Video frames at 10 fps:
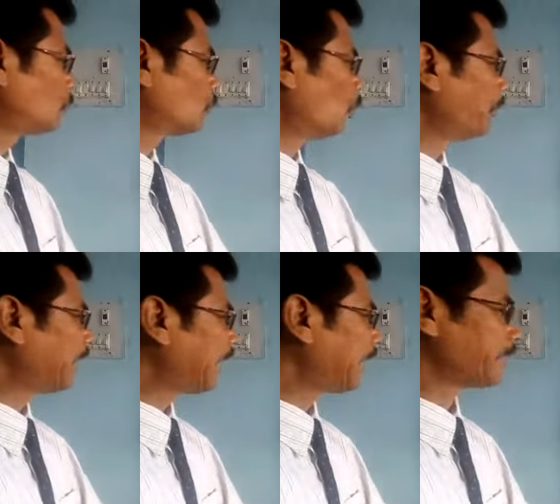
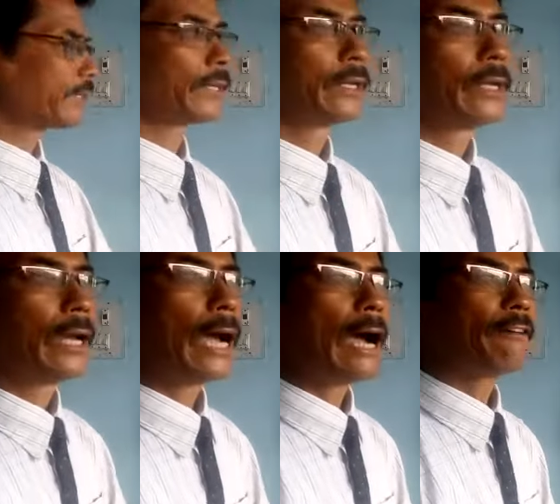dominate
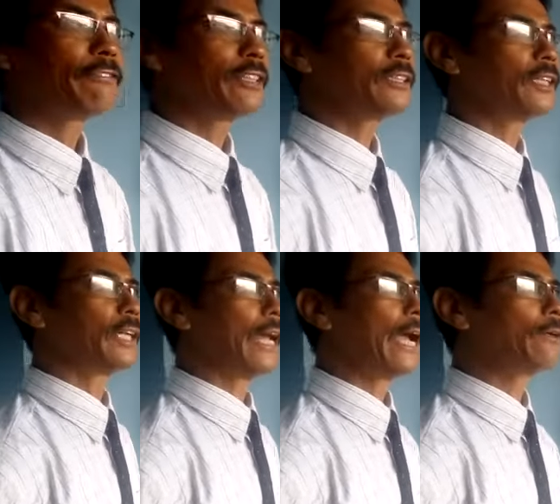after the
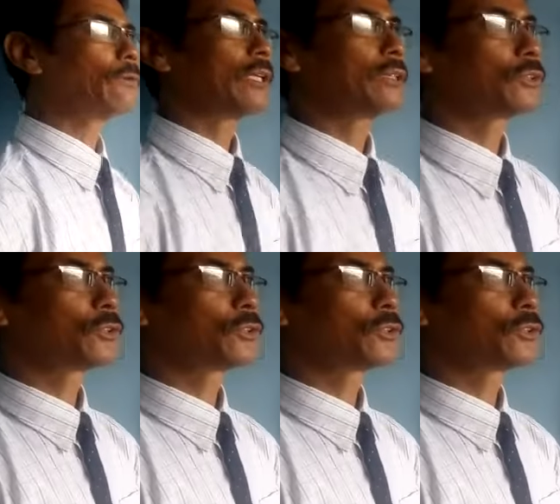land was